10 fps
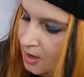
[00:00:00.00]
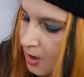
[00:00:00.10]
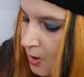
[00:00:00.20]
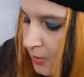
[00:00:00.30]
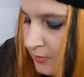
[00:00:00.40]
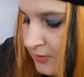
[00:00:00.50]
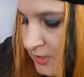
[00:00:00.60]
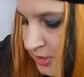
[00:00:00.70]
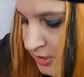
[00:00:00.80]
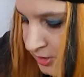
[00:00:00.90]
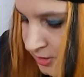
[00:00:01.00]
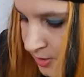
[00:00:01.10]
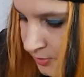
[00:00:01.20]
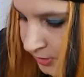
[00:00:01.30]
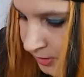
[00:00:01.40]
oh, this is
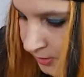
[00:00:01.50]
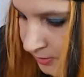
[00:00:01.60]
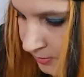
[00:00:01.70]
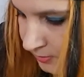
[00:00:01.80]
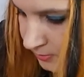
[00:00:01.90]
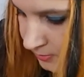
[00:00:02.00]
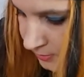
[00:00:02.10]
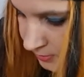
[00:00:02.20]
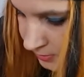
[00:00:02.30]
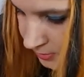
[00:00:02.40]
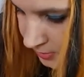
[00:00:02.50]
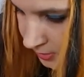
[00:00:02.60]
so cute.